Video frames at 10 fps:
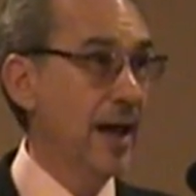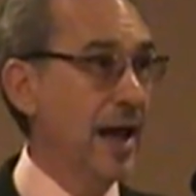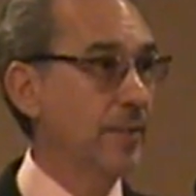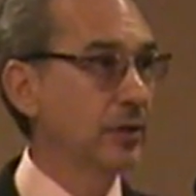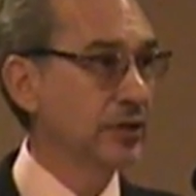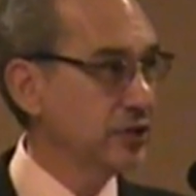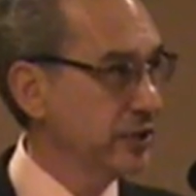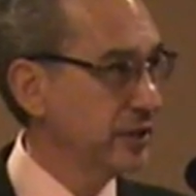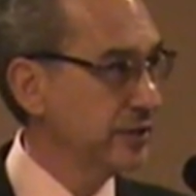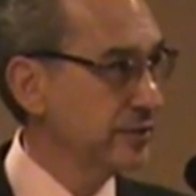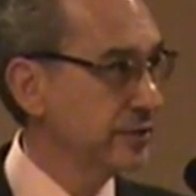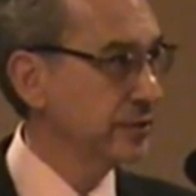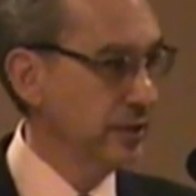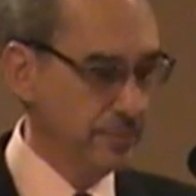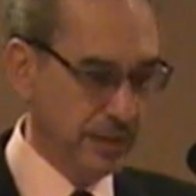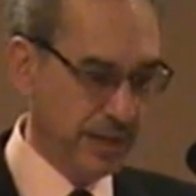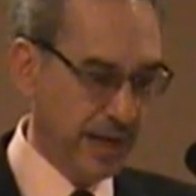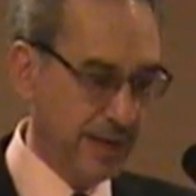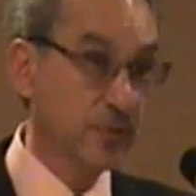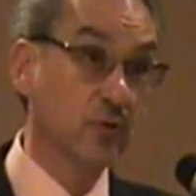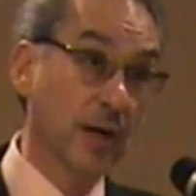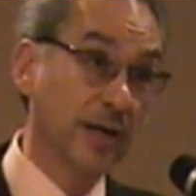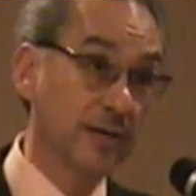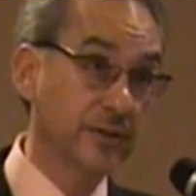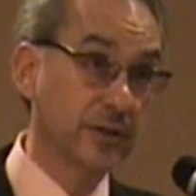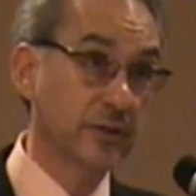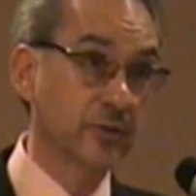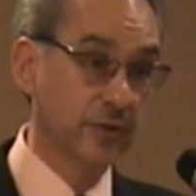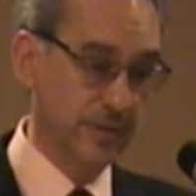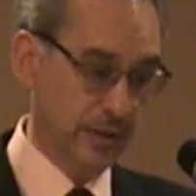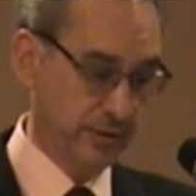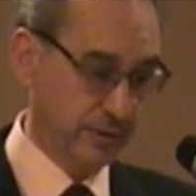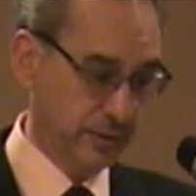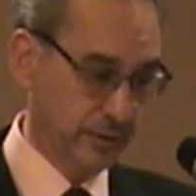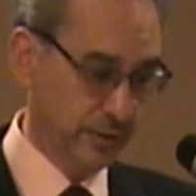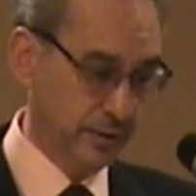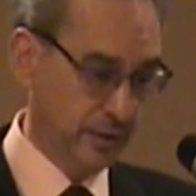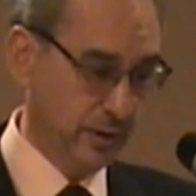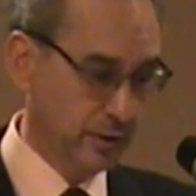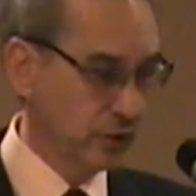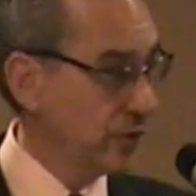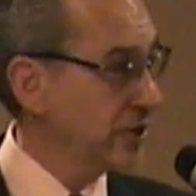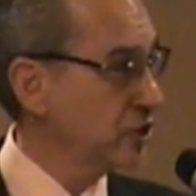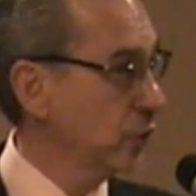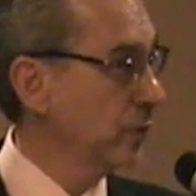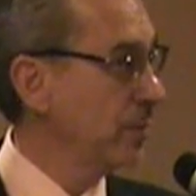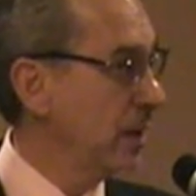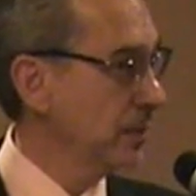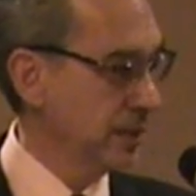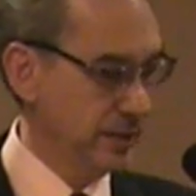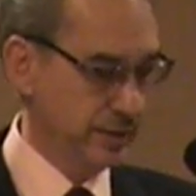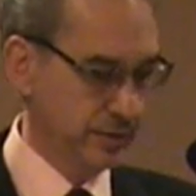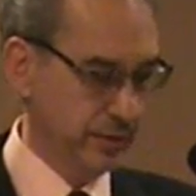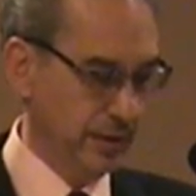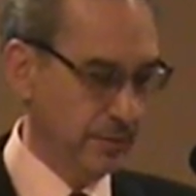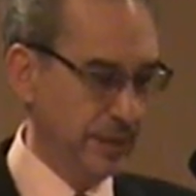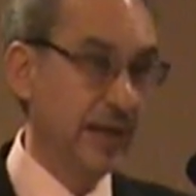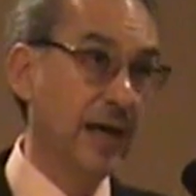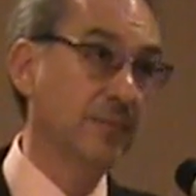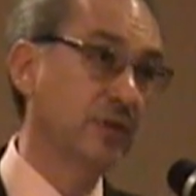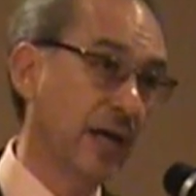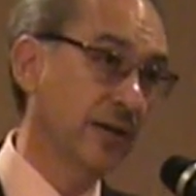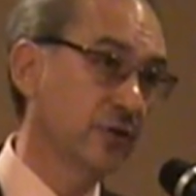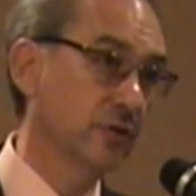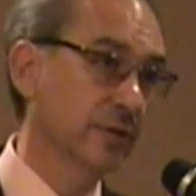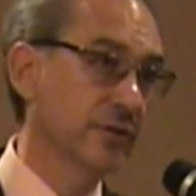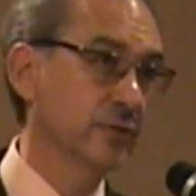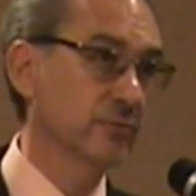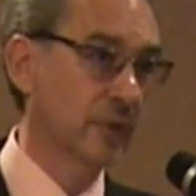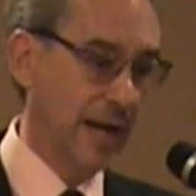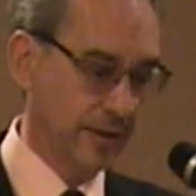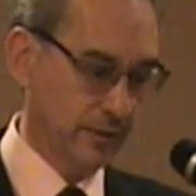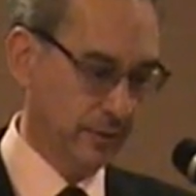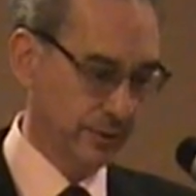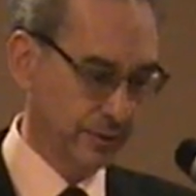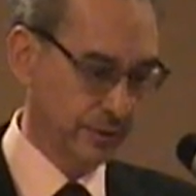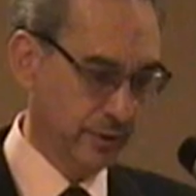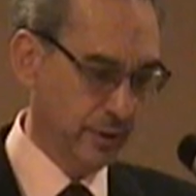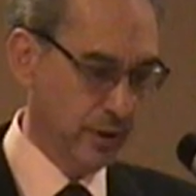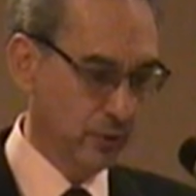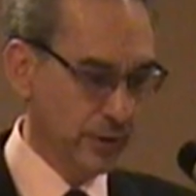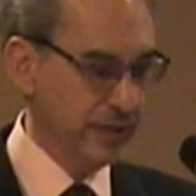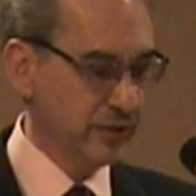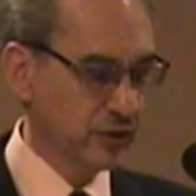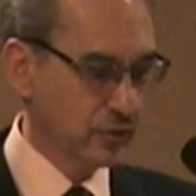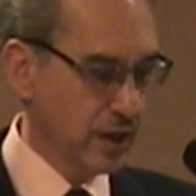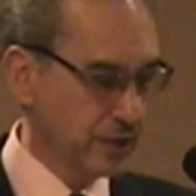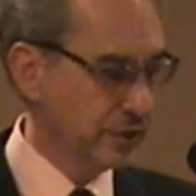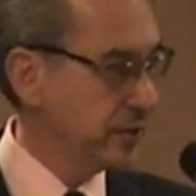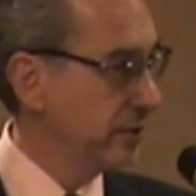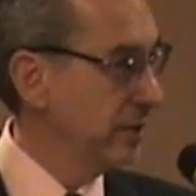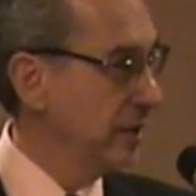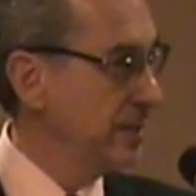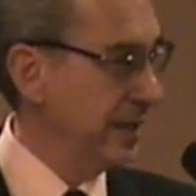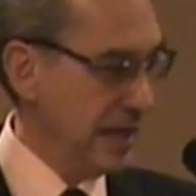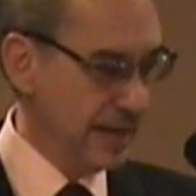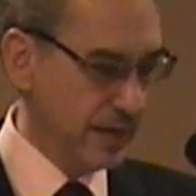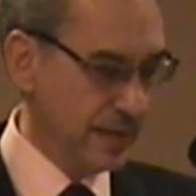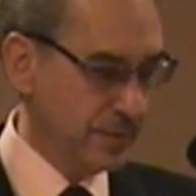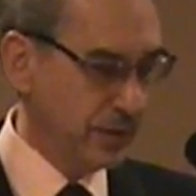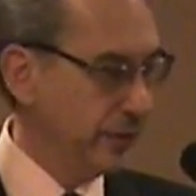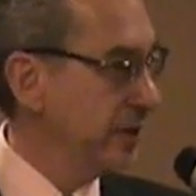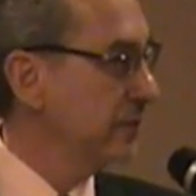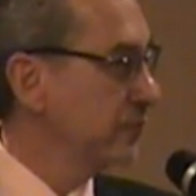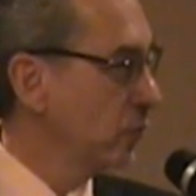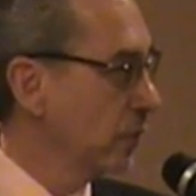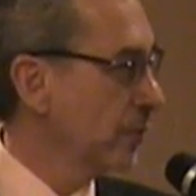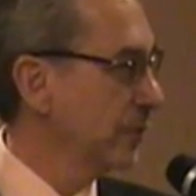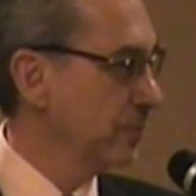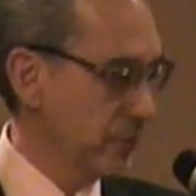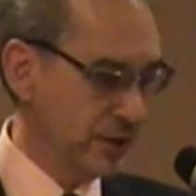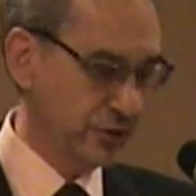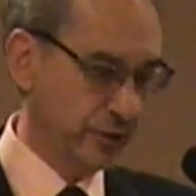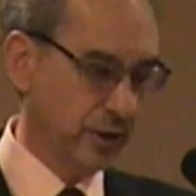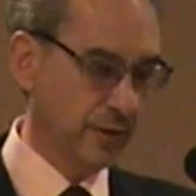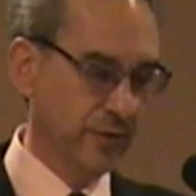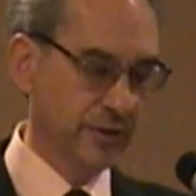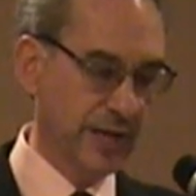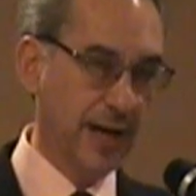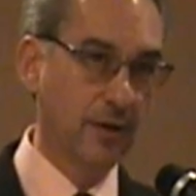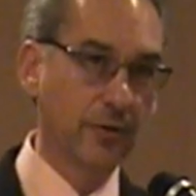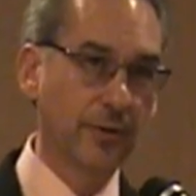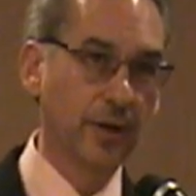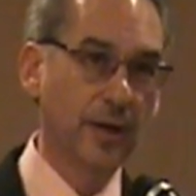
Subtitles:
Abolitionists became crazed extremists. Congressional Republicans became dangerous radicals. Reconstruction became a period of northern oppression of the South